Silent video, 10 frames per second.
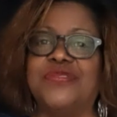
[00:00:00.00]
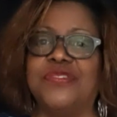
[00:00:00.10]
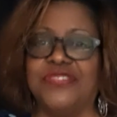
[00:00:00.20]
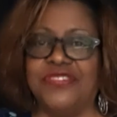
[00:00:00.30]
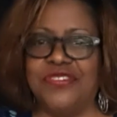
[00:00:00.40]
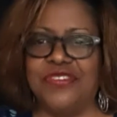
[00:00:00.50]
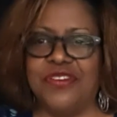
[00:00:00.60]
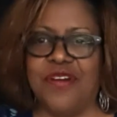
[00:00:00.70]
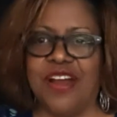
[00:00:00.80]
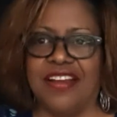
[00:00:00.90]
to New
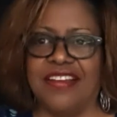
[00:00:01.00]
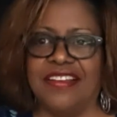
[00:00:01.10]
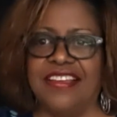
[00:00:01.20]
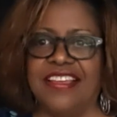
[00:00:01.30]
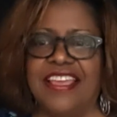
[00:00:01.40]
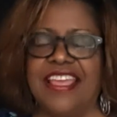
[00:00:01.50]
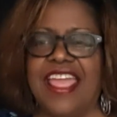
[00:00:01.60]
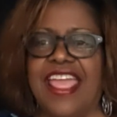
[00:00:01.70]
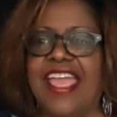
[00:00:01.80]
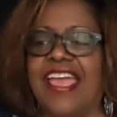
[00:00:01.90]
York.
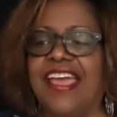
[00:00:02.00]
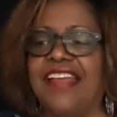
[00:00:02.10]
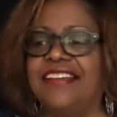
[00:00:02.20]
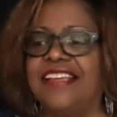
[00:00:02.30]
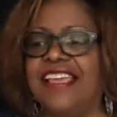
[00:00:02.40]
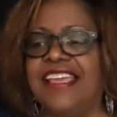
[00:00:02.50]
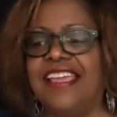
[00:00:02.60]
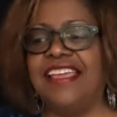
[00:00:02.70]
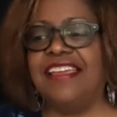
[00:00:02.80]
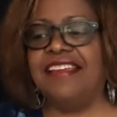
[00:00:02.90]
And
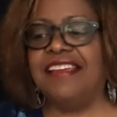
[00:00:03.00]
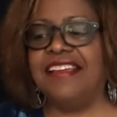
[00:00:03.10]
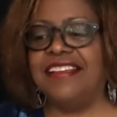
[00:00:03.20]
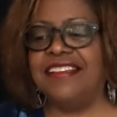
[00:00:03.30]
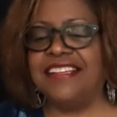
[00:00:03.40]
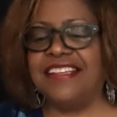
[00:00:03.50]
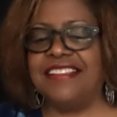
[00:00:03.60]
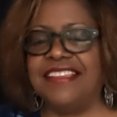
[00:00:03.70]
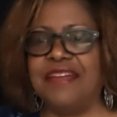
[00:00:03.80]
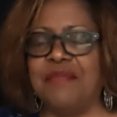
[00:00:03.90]
he did
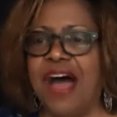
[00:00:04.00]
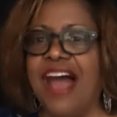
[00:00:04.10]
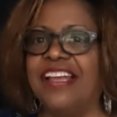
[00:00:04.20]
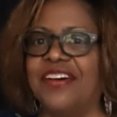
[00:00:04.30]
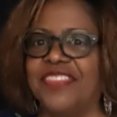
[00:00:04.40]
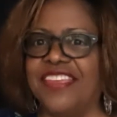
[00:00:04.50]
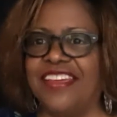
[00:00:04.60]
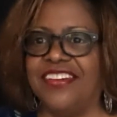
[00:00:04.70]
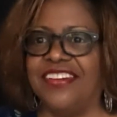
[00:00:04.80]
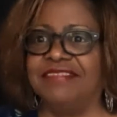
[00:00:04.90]
the Apollo
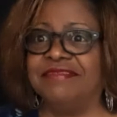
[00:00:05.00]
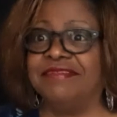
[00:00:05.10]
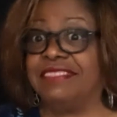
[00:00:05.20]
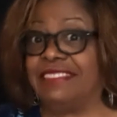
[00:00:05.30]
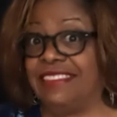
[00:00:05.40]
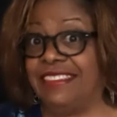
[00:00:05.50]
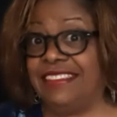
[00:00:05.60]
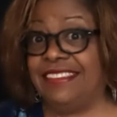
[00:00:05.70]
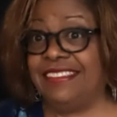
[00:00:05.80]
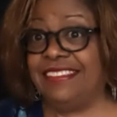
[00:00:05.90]
Theater.
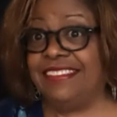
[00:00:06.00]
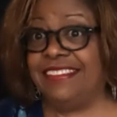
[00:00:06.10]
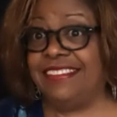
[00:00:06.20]
Mm.